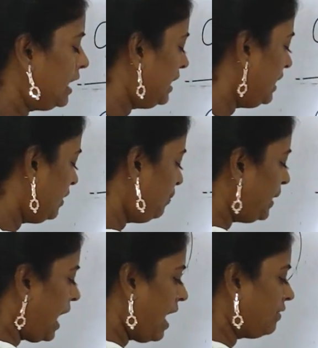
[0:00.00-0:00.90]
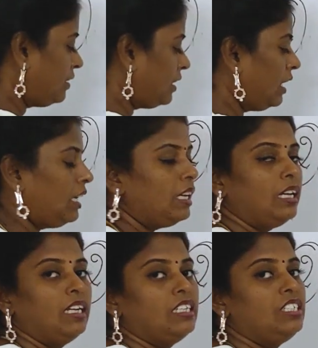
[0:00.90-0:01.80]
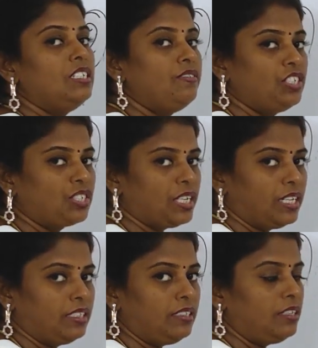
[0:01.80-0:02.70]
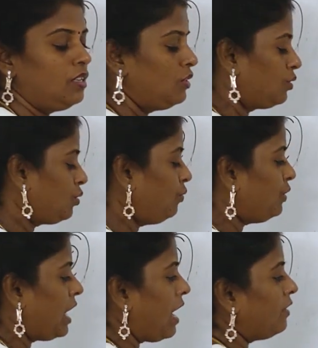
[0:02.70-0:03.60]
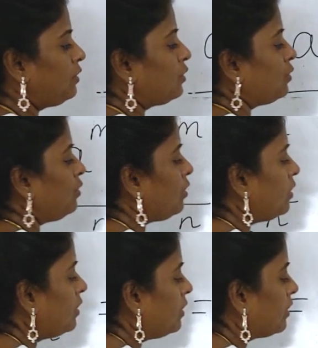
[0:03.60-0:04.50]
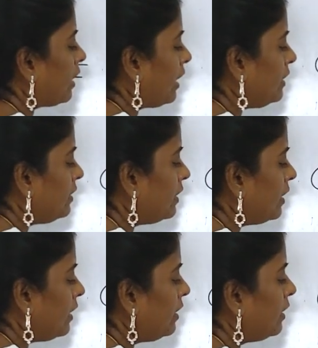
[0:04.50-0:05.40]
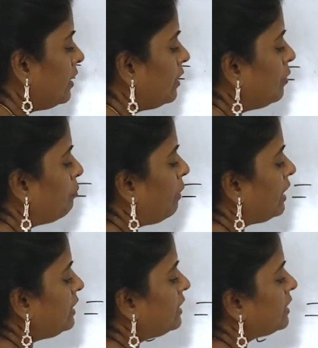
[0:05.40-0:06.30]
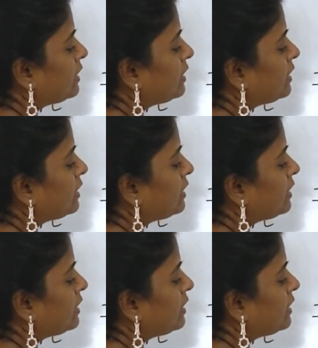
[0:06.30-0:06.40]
Here we have the division, so we have to write the minus